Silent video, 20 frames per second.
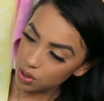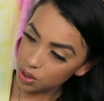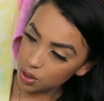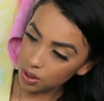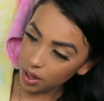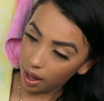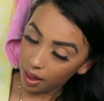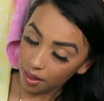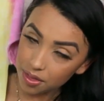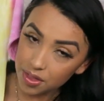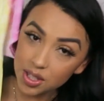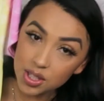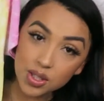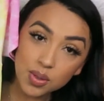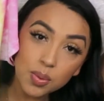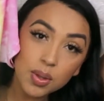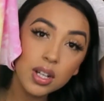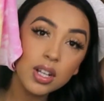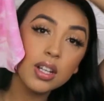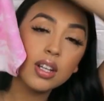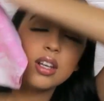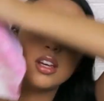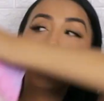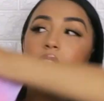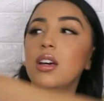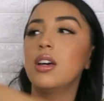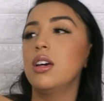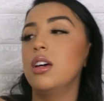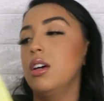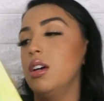So yeah, this one,
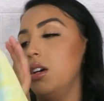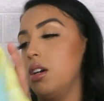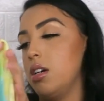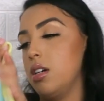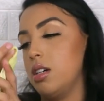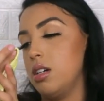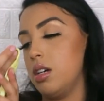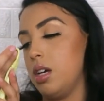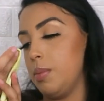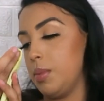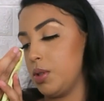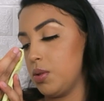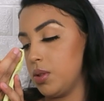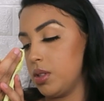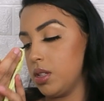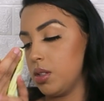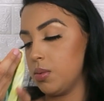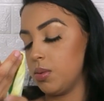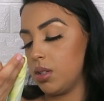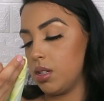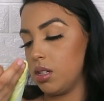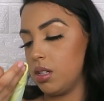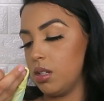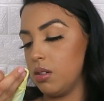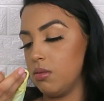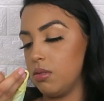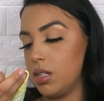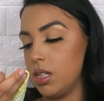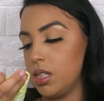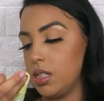uh, how much was this one?
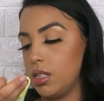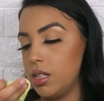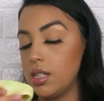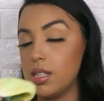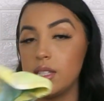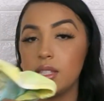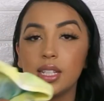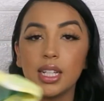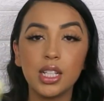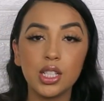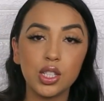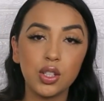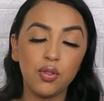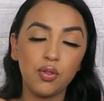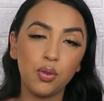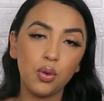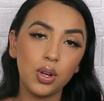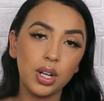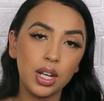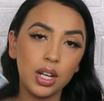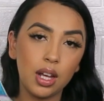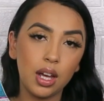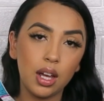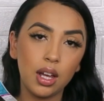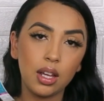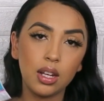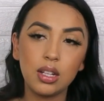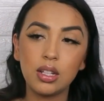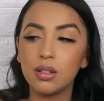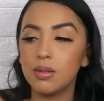Was six
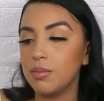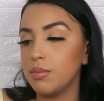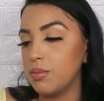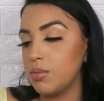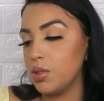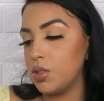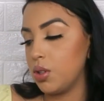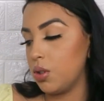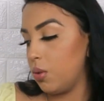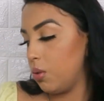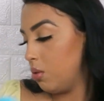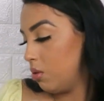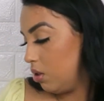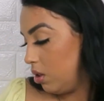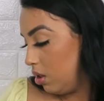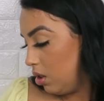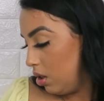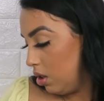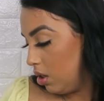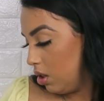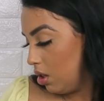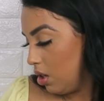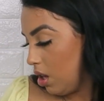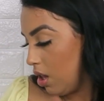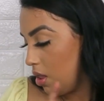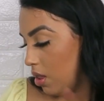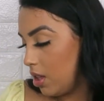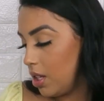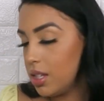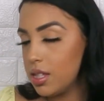forty-nine. So
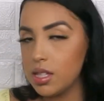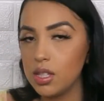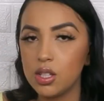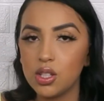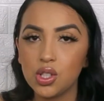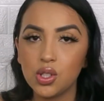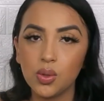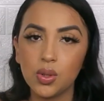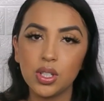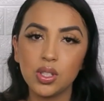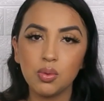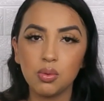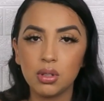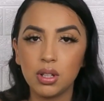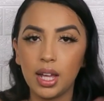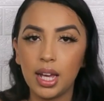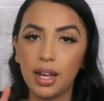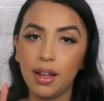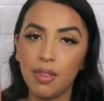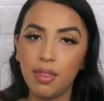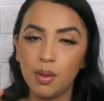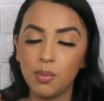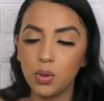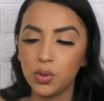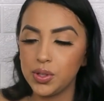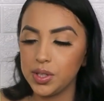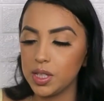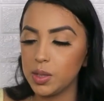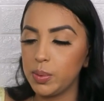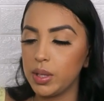this and the shorts were like the
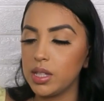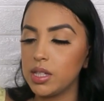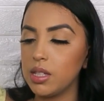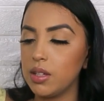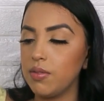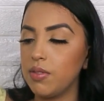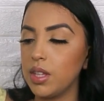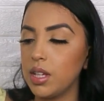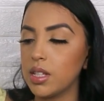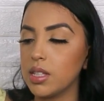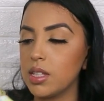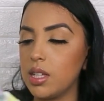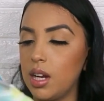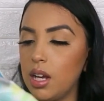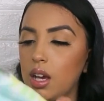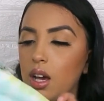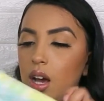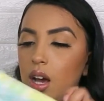most expensive things that I